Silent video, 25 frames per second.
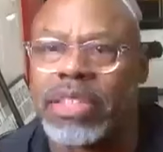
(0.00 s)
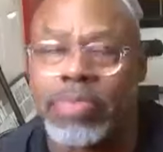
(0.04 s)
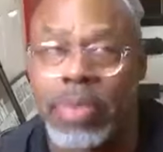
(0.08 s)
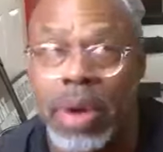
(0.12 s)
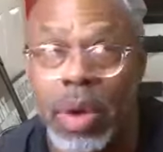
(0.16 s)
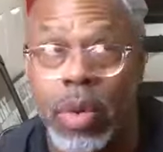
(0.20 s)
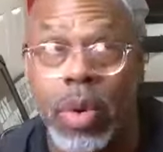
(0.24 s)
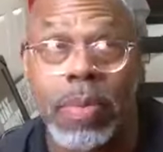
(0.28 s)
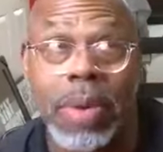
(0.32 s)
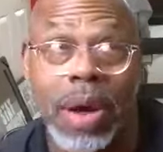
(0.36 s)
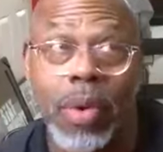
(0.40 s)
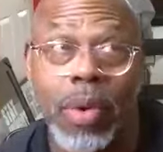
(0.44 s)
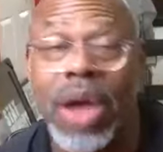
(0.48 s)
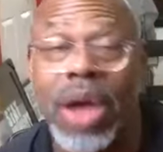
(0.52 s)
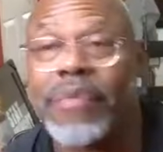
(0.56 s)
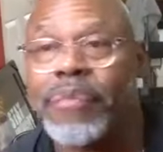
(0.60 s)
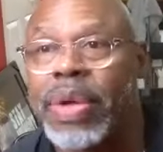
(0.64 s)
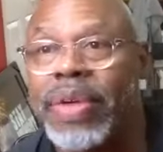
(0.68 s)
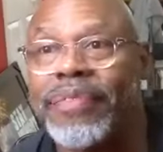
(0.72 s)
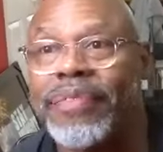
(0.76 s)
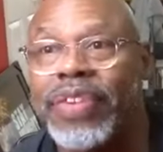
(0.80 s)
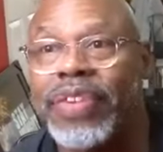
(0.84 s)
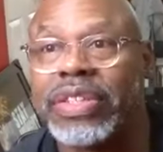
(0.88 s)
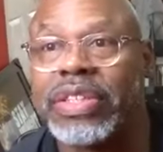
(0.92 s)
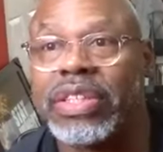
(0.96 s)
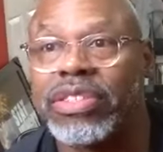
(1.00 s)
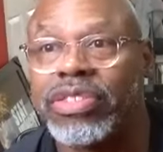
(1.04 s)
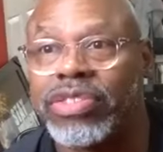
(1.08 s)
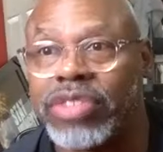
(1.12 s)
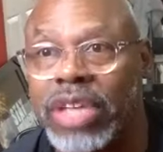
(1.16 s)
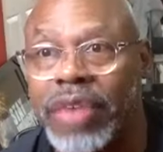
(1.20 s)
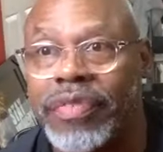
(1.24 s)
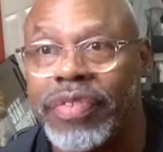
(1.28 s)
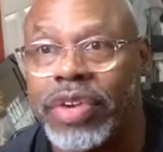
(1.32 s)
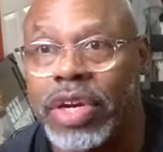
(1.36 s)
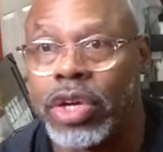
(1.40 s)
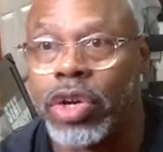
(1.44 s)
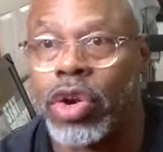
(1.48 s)
My wife be
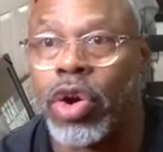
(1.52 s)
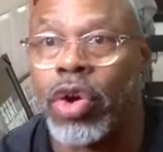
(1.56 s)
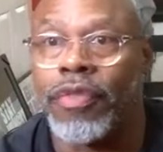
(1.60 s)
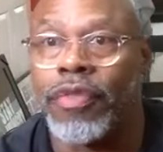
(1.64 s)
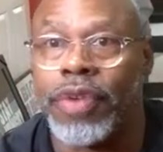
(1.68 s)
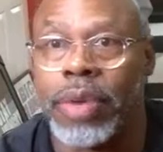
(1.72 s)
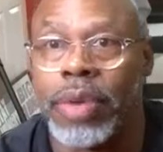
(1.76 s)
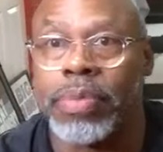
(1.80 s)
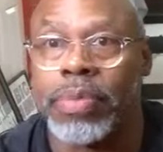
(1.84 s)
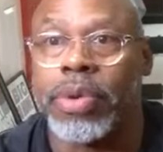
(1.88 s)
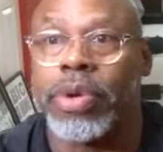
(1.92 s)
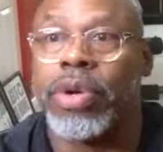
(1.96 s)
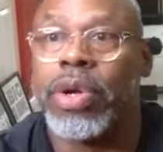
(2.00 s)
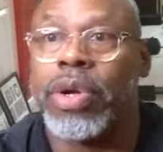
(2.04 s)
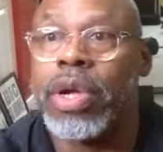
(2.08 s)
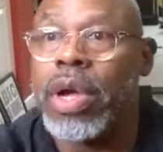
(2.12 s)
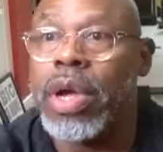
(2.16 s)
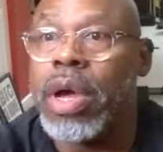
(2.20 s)
57 in November.